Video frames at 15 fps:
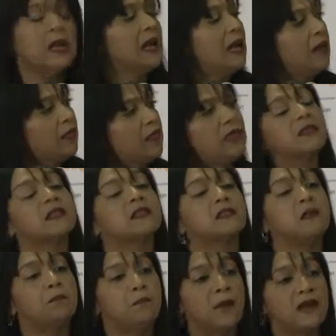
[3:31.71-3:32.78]
Ethics is
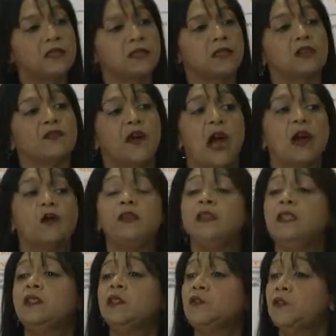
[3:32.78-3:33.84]
the basis of how we
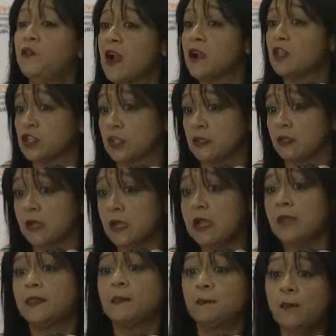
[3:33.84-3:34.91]
need to function.
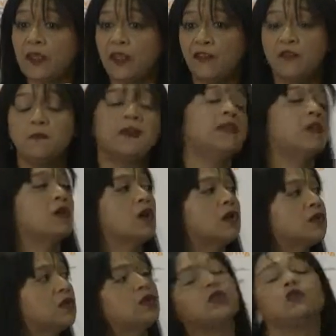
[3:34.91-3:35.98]
The PFMA and the
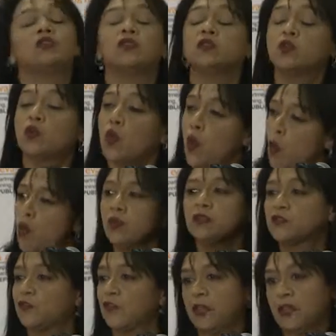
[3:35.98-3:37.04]
Constitution
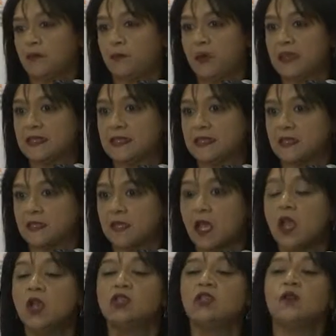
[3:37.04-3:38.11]
calls for that basis.
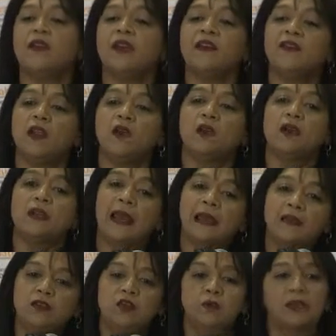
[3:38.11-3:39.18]
So we have no
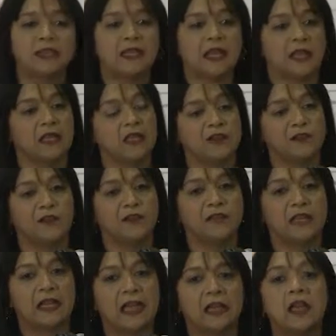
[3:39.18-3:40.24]
right to be taking the
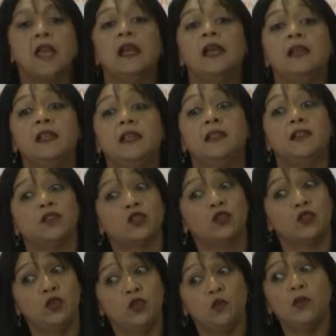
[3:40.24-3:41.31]
50 rand, neither
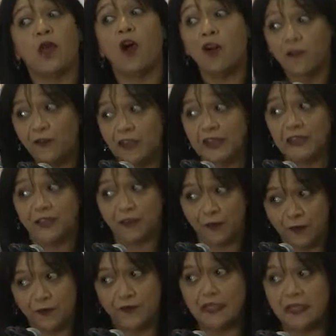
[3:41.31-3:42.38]
should you be offering the
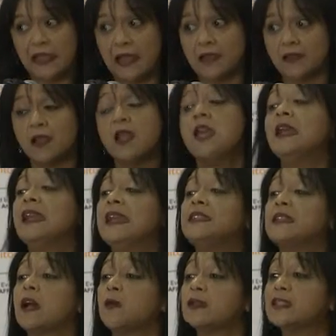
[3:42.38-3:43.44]
50 rand.
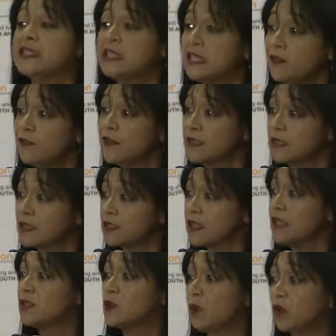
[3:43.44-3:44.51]
It's our
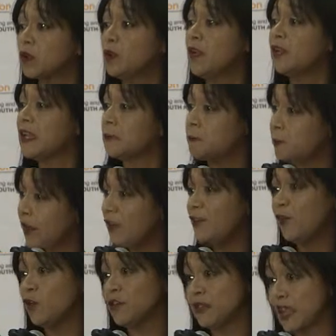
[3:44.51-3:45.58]
service, it's what we are get paid
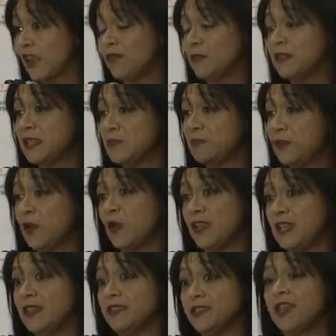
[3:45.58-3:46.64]
for as government
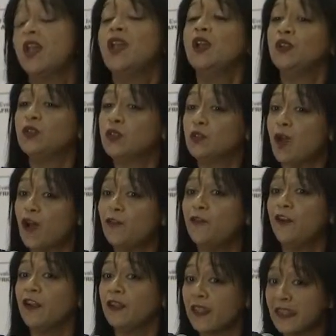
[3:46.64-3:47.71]
employees to
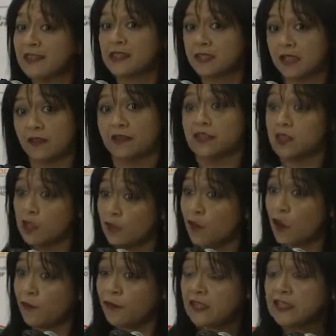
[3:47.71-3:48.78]
offer that service. You've
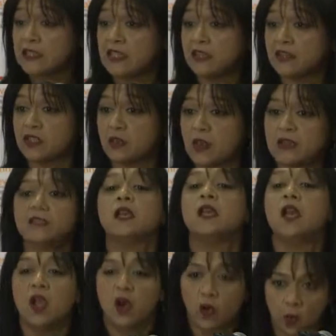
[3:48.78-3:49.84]
offered a service to us,
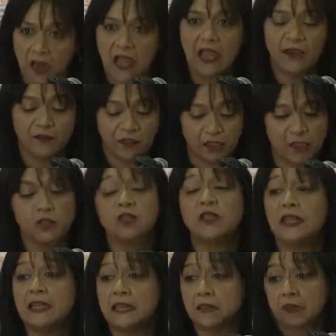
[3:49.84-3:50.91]
we have a
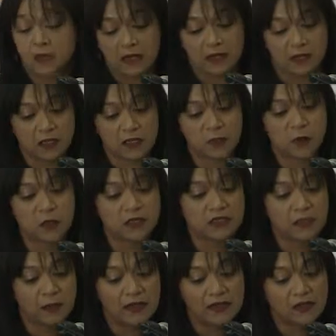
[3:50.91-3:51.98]
duty and a, and a
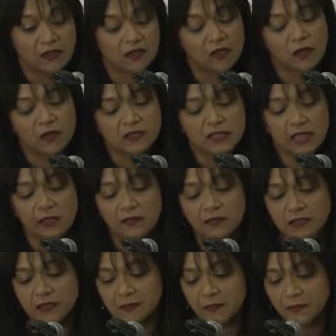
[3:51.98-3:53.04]
responsibility to
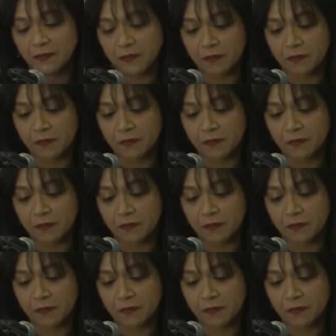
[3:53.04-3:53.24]
yourselves.